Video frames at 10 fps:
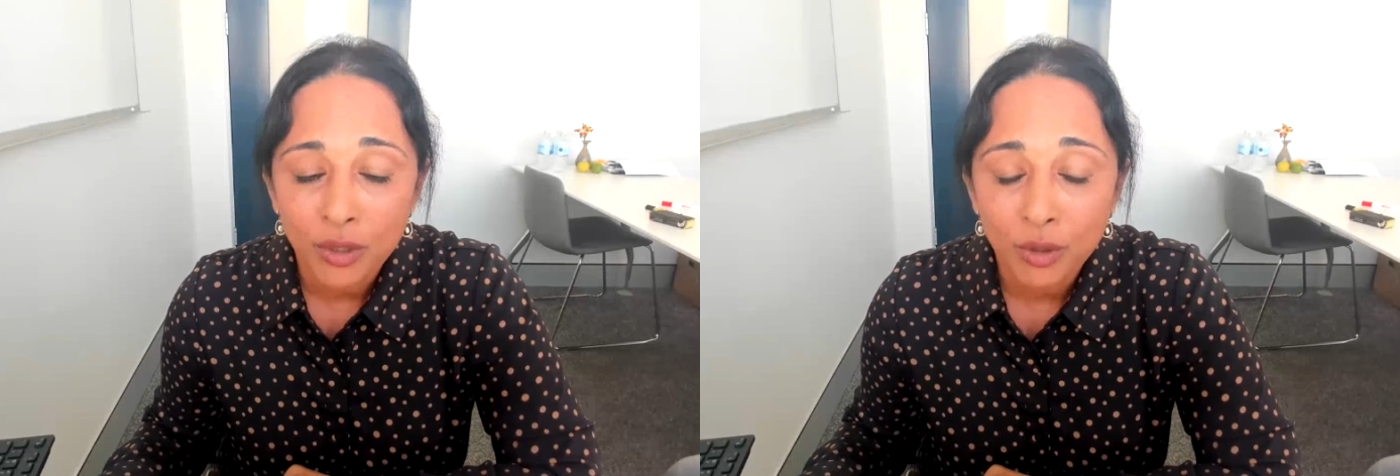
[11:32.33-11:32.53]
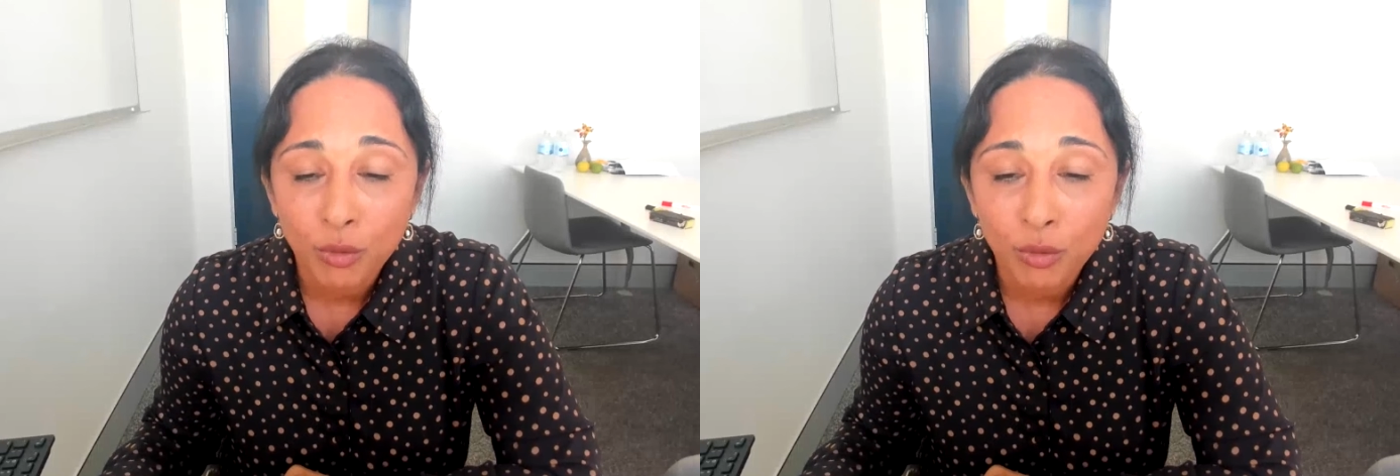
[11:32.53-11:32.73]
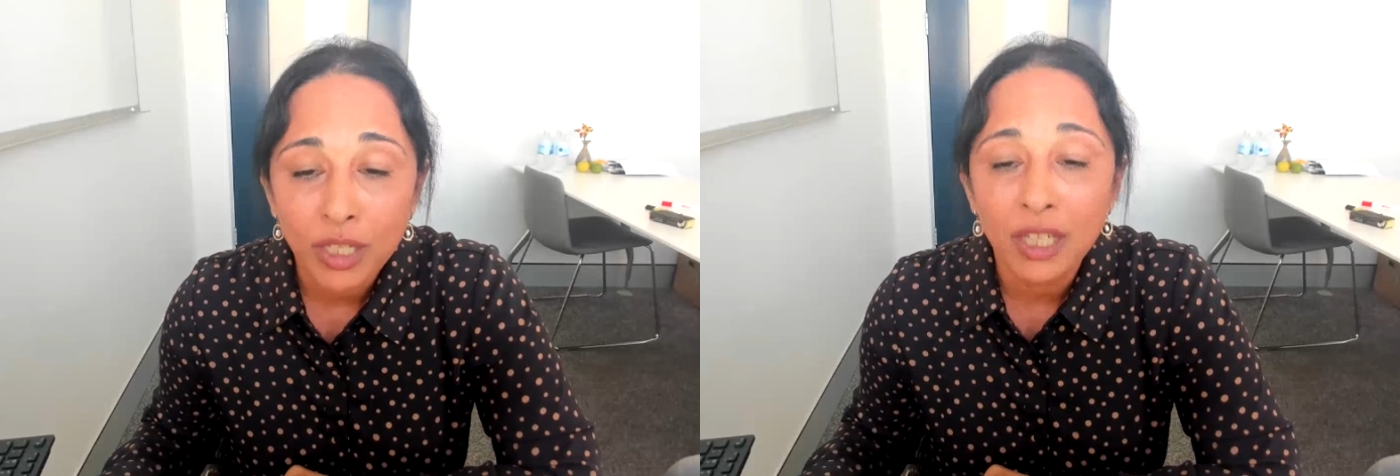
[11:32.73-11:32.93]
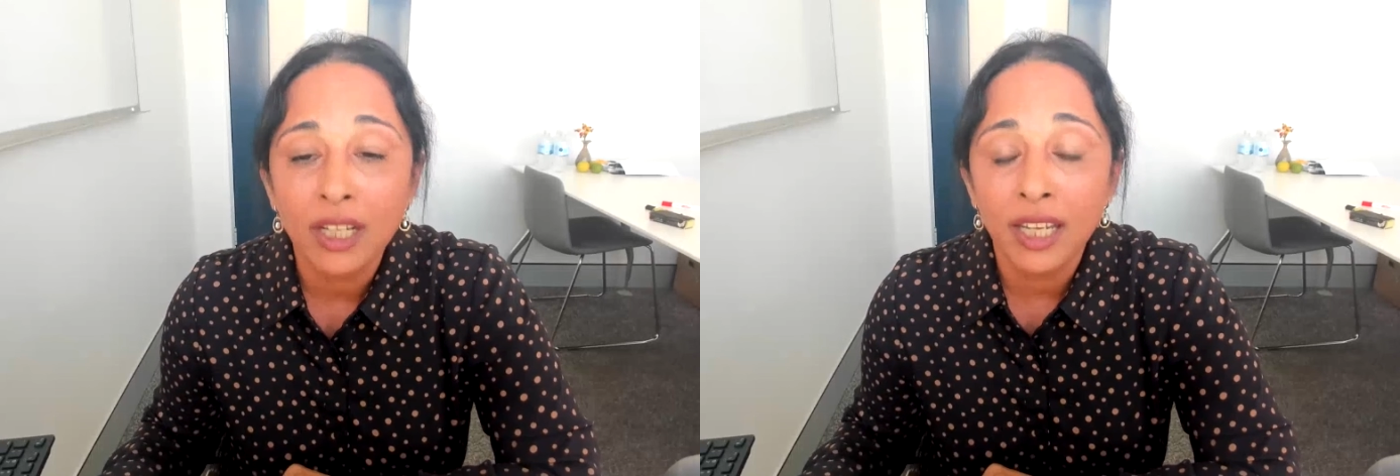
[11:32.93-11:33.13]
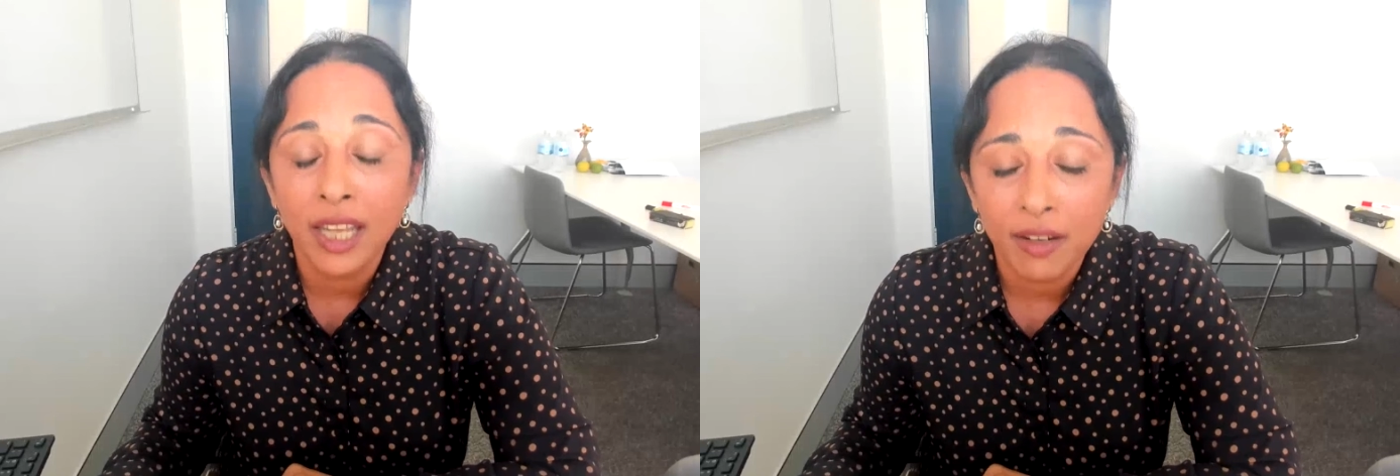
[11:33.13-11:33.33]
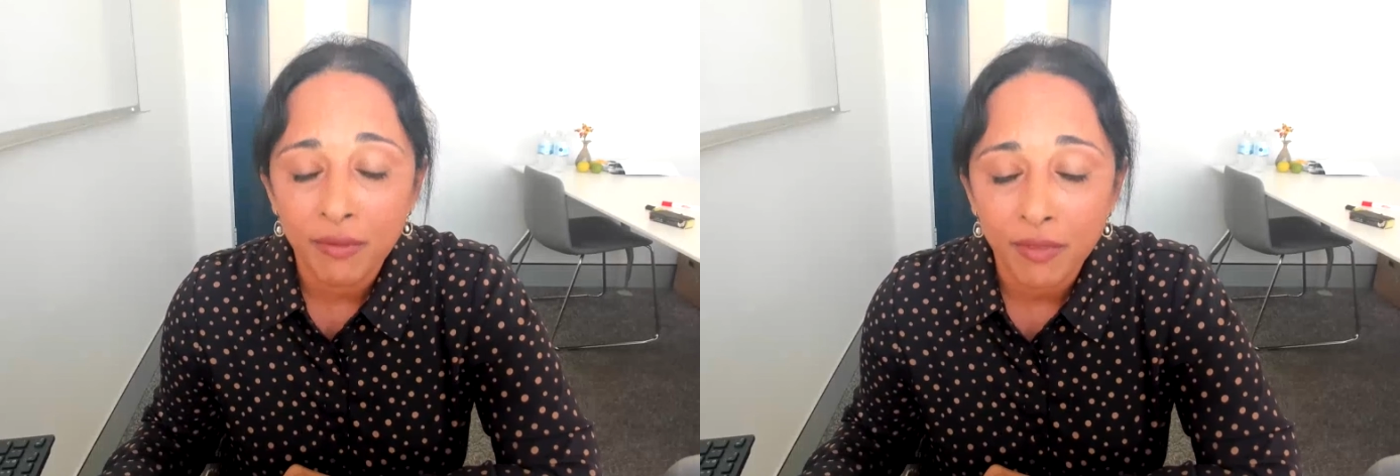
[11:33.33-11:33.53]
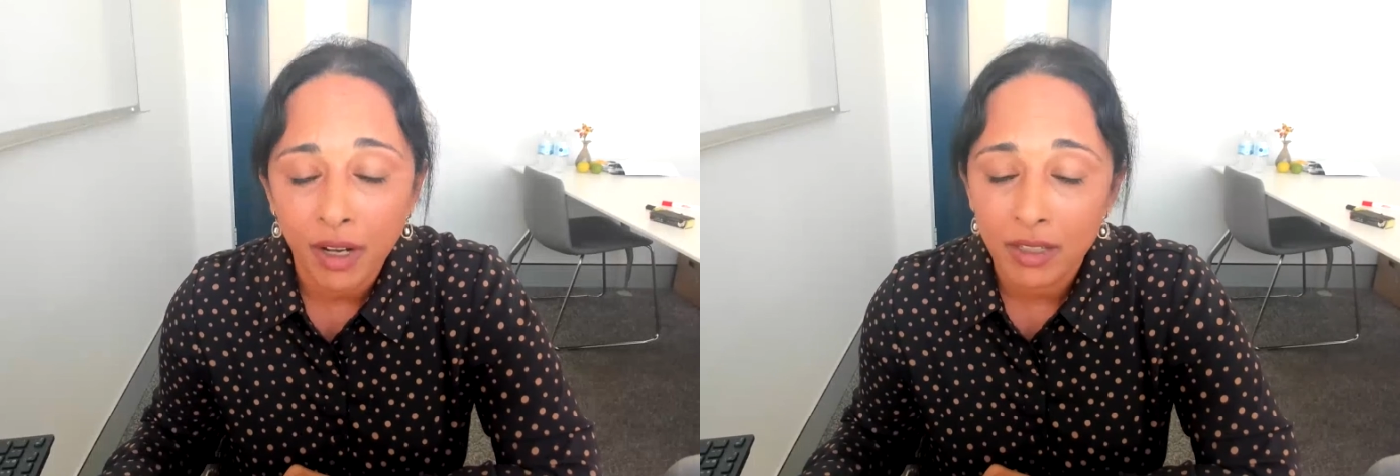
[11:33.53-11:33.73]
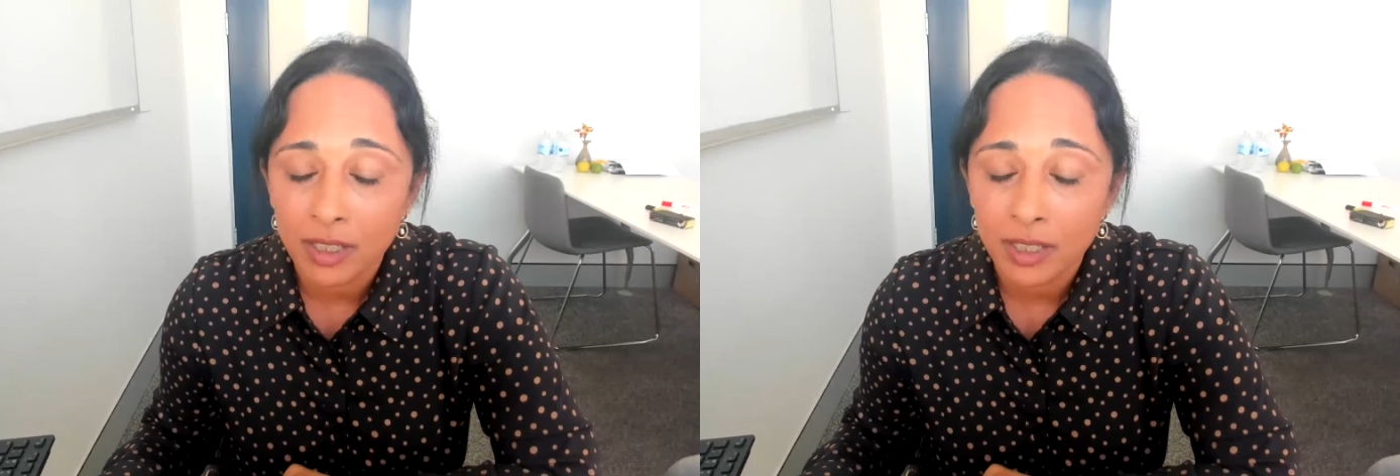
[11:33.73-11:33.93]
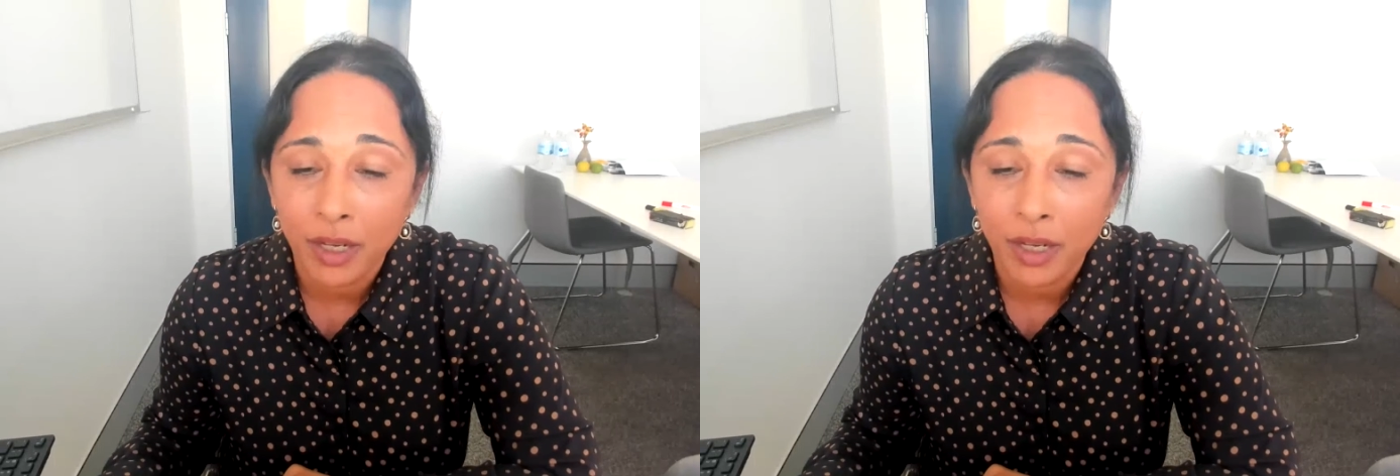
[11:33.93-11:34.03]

to really advance